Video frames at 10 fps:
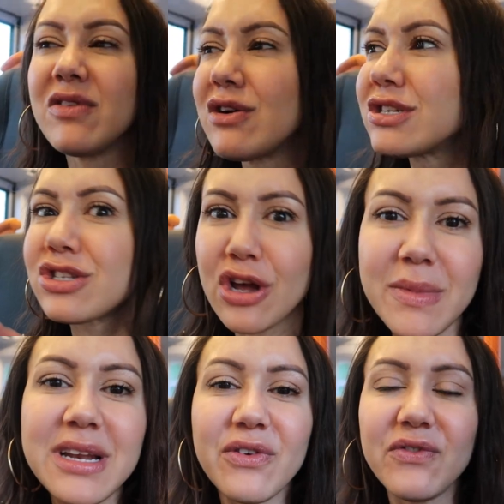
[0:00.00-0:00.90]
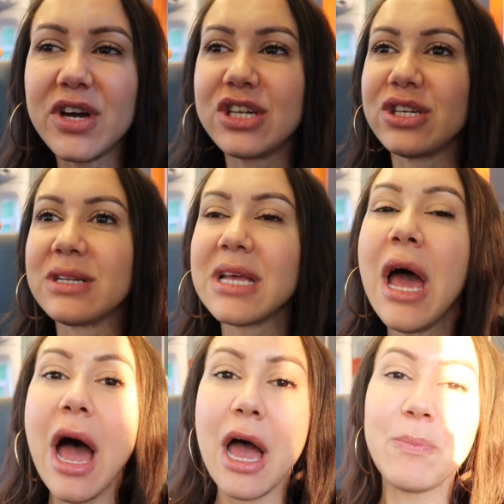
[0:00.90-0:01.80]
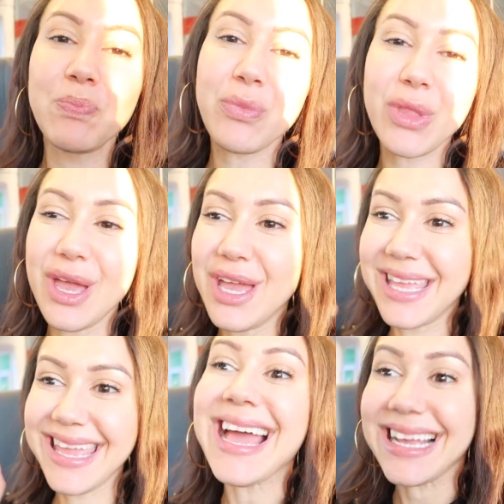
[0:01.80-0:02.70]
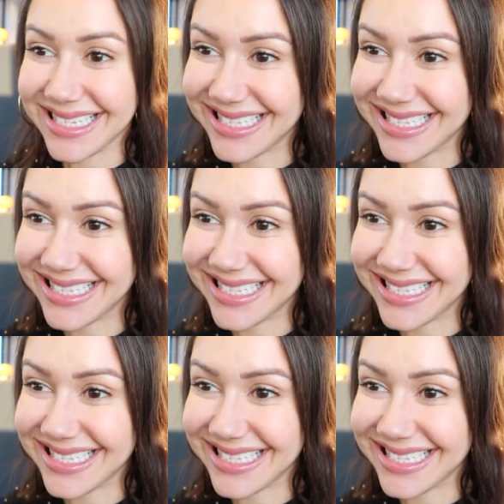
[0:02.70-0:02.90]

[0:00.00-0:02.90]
There are so many different versions. Um, yes.